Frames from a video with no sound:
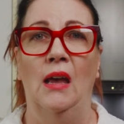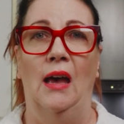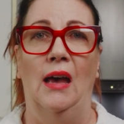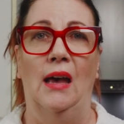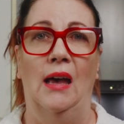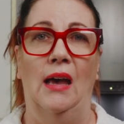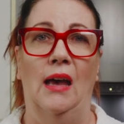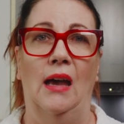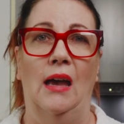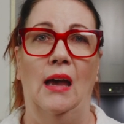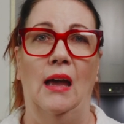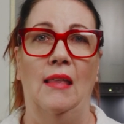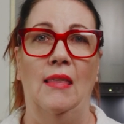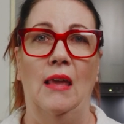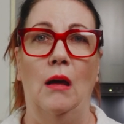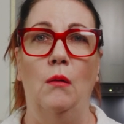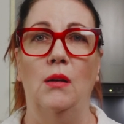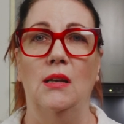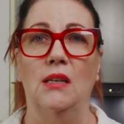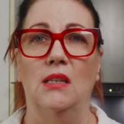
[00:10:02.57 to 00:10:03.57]
and
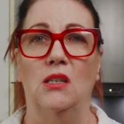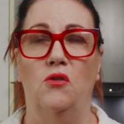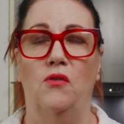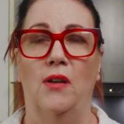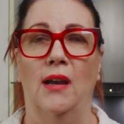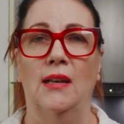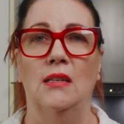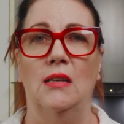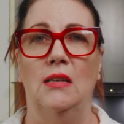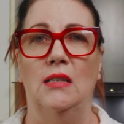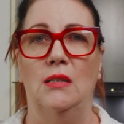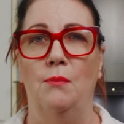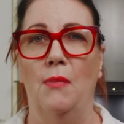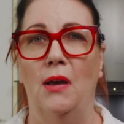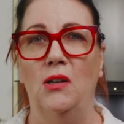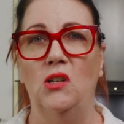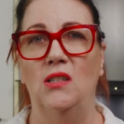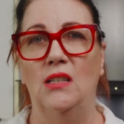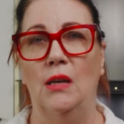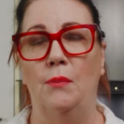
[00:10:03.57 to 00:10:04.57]
they will extract as
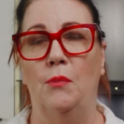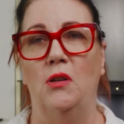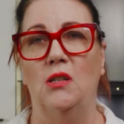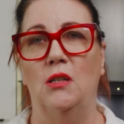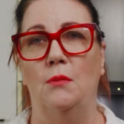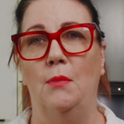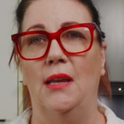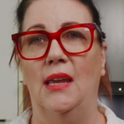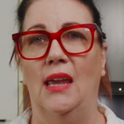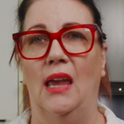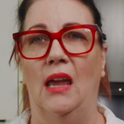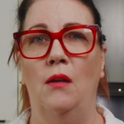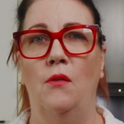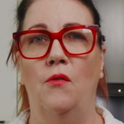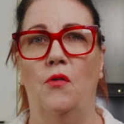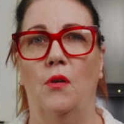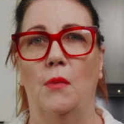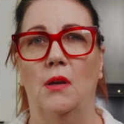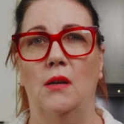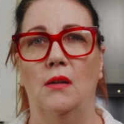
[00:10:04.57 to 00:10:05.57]
much as they possibly can from